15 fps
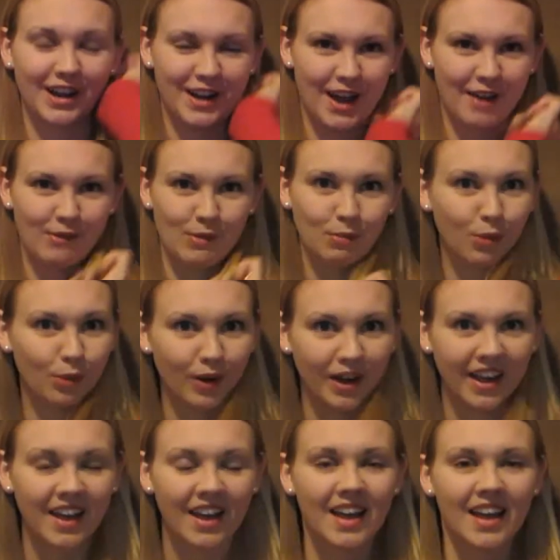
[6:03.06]
to have a
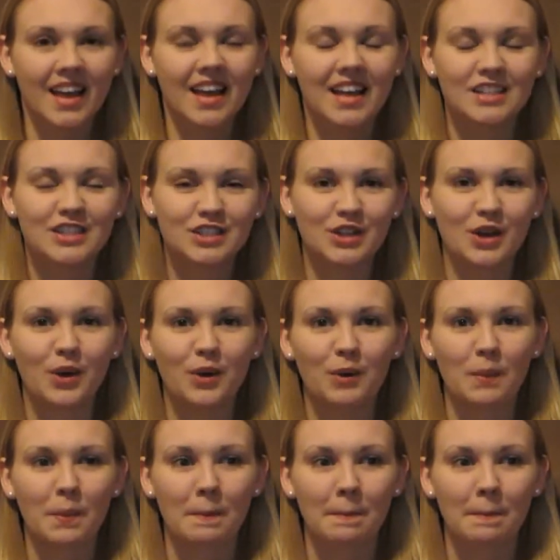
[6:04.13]
boy. So